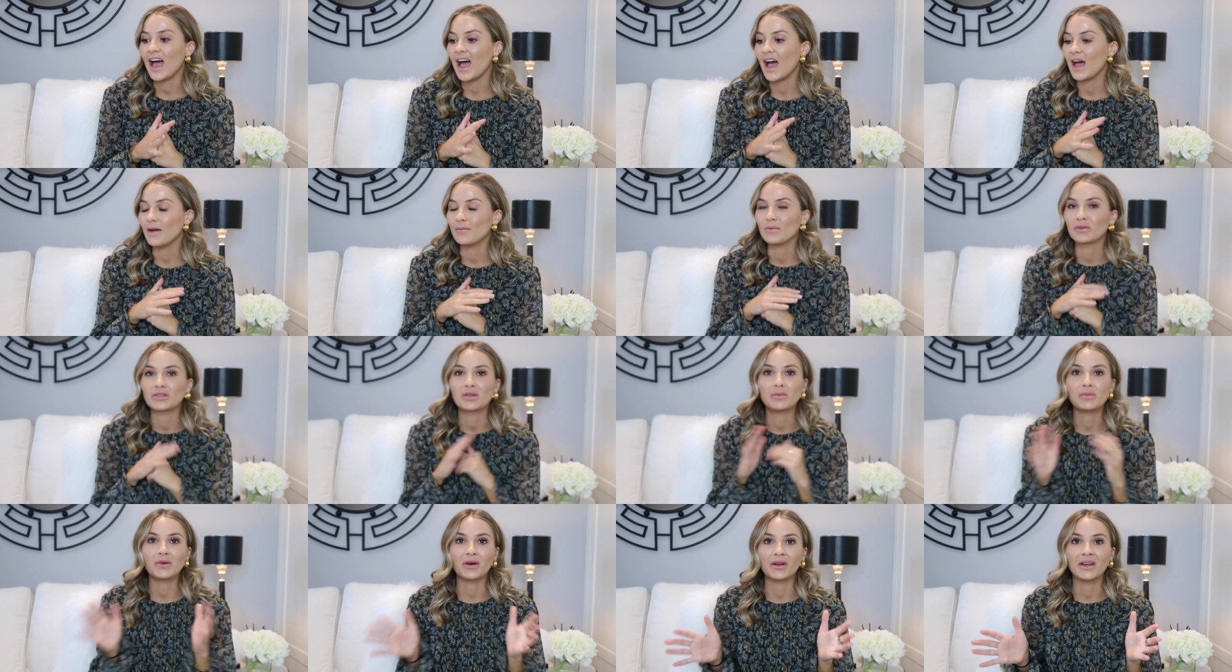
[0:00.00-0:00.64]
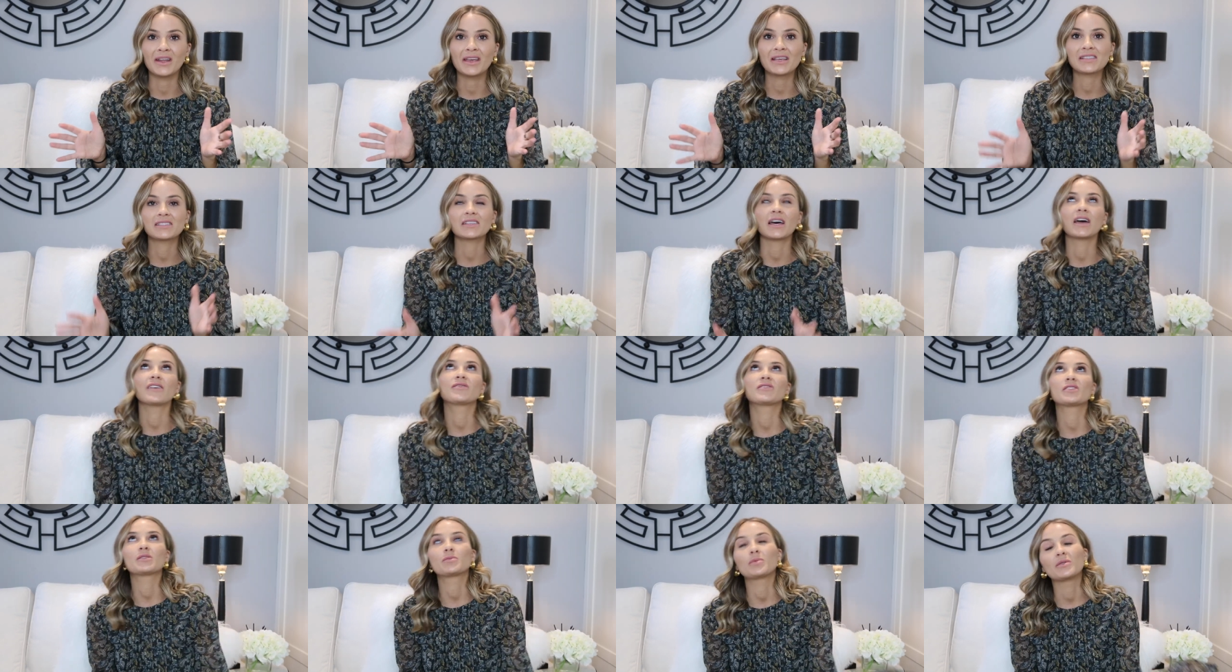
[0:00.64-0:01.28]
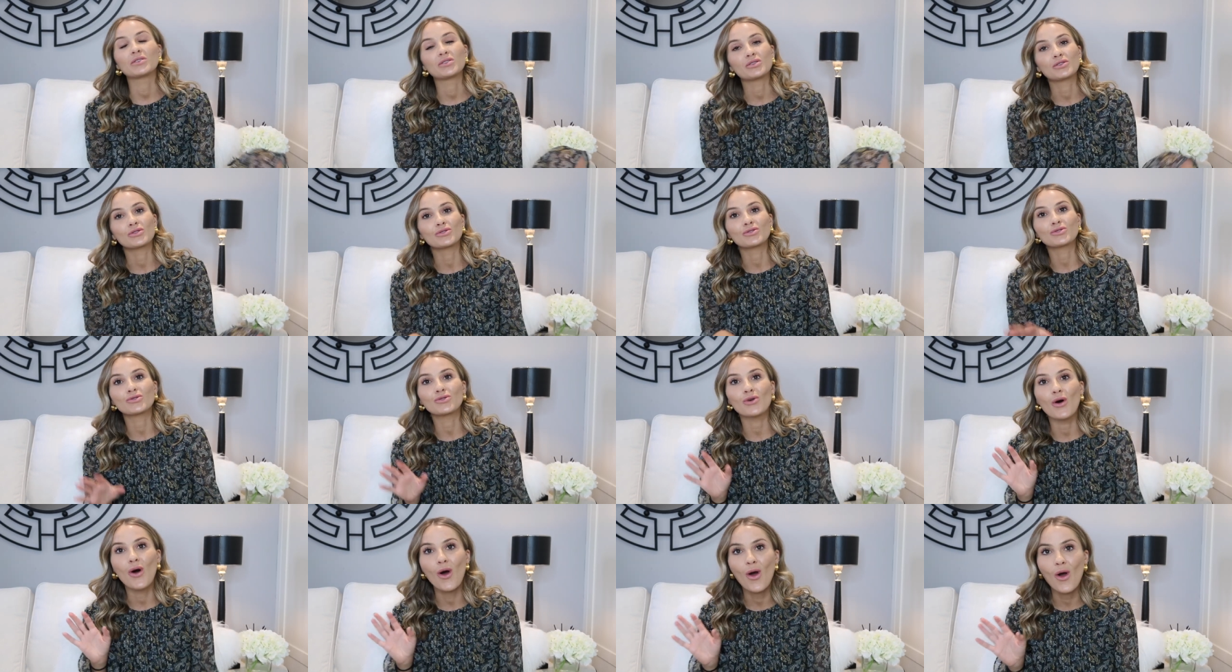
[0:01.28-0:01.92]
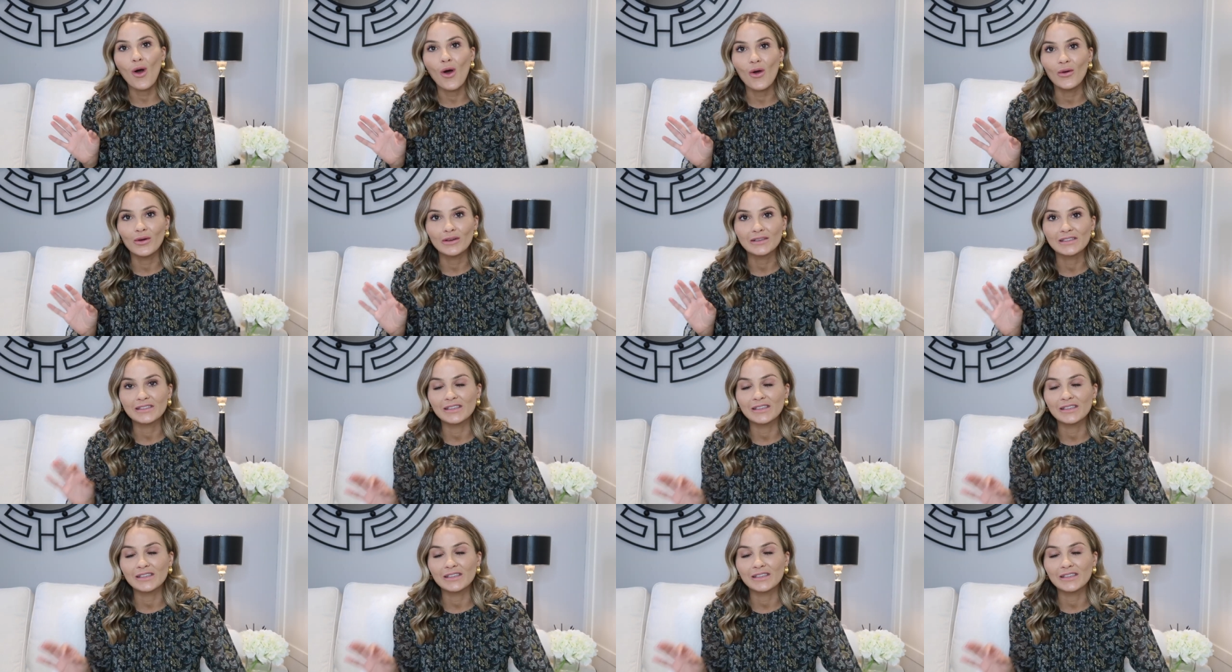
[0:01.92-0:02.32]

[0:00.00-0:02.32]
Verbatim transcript: Um, to be honest, I've just been so